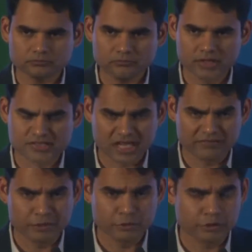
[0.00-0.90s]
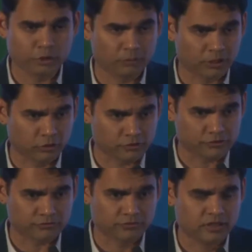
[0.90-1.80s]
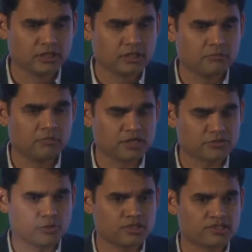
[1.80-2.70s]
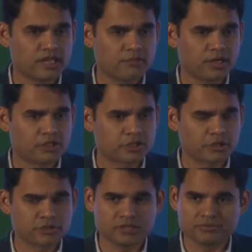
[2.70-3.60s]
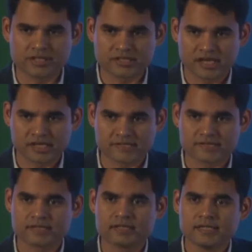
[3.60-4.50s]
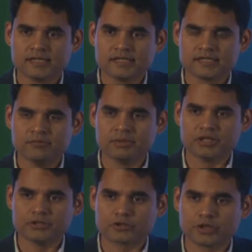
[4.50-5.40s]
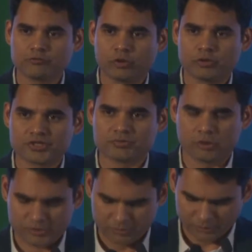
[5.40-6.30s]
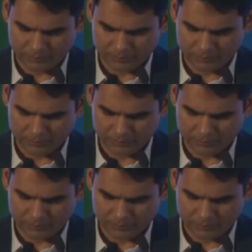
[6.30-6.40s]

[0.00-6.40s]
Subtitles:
It's a heavy duty topic, lots of buzzwords there, but I'll try to keep things as simple and straightforward as possible.